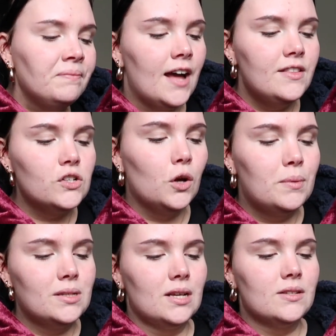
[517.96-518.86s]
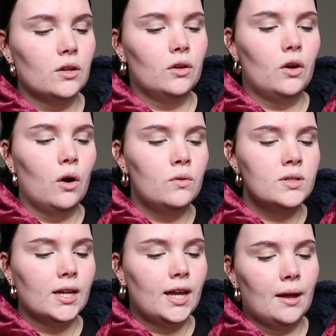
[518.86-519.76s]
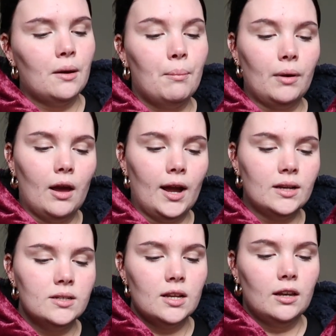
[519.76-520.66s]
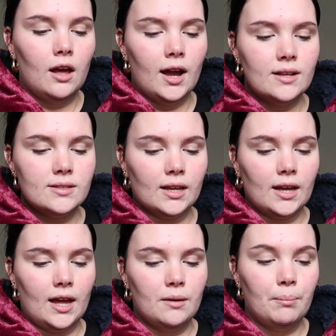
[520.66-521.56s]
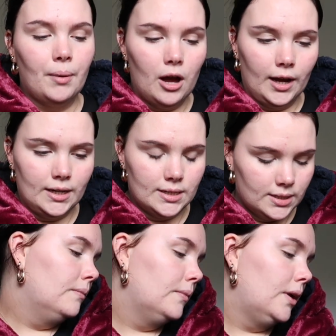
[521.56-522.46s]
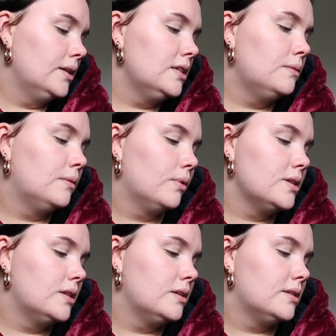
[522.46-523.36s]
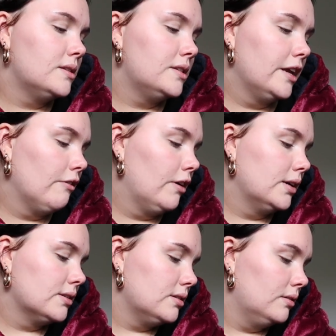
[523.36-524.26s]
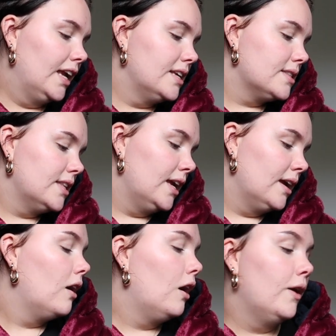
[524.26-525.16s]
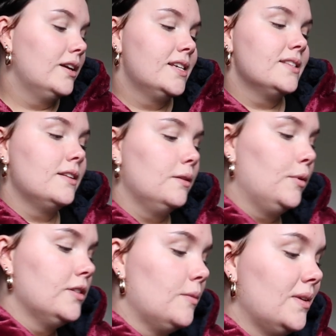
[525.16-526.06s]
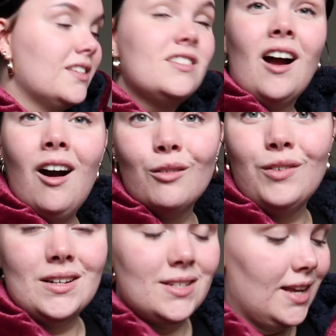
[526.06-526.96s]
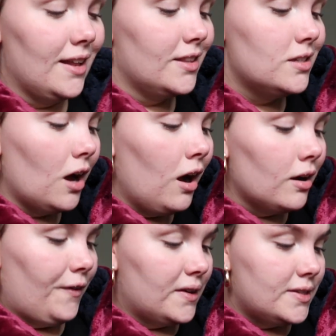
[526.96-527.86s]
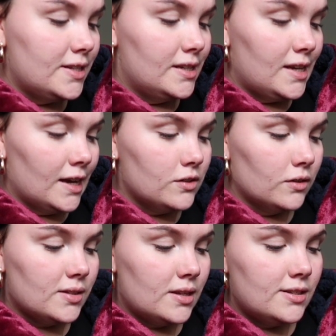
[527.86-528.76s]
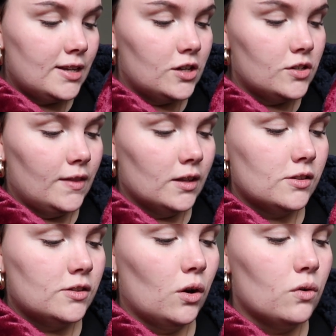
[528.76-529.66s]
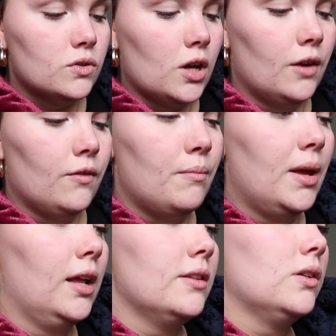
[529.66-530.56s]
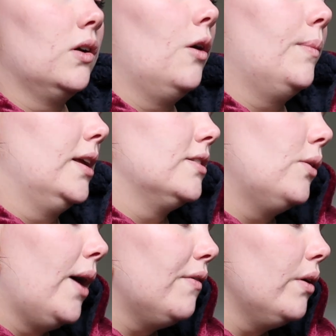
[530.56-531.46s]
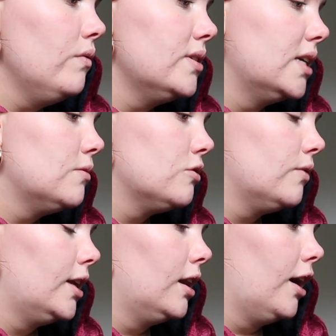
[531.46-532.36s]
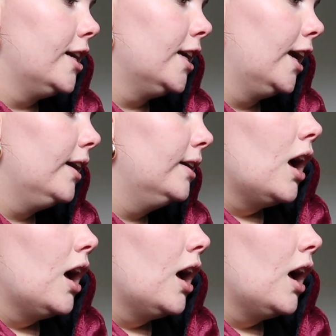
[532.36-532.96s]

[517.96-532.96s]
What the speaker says: At the top it says, gold can blind, lies can bind. Blinded Prisoners series. It says at the bottom, it's a dark fantasy. The dark fantasy TikTok sensation that sold over millions of copies. So everyone seems to really like it.